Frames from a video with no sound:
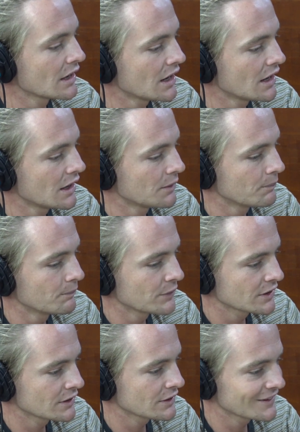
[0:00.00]

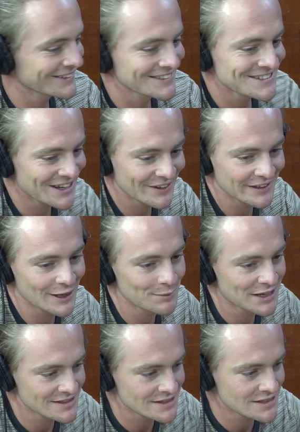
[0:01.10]
Like the Dalai Lama
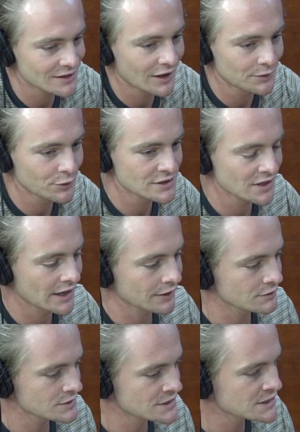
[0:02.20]
has this line where he's like,
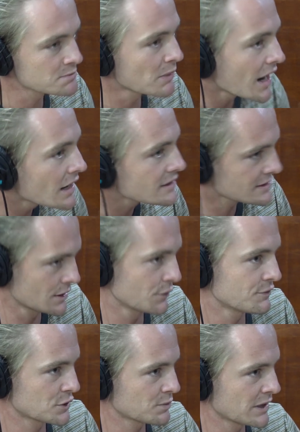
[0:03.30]
smart,
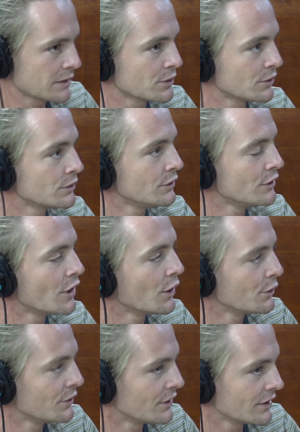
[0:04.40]
selfish people
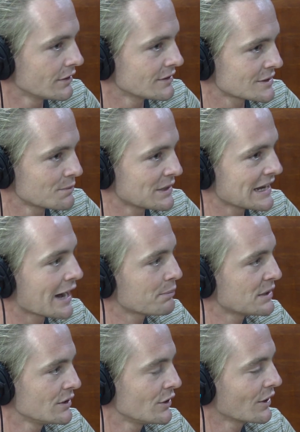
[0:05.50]
know that to be
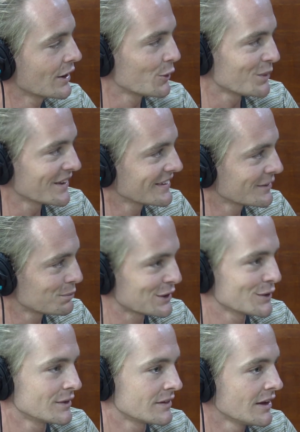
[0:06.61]
happy, you got to help others,
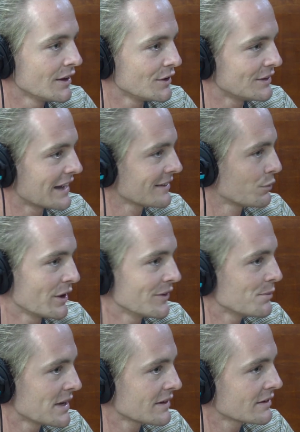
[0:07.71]
because that's where
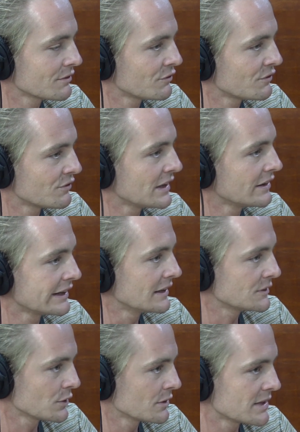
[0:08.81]
the best feeling,
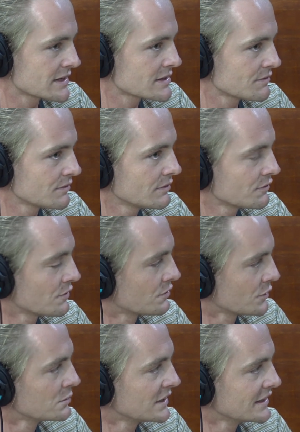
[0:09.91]
that's where the best
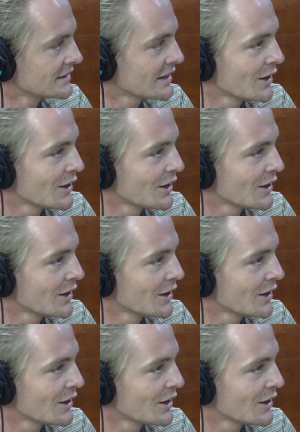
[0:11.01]
fulfillment is.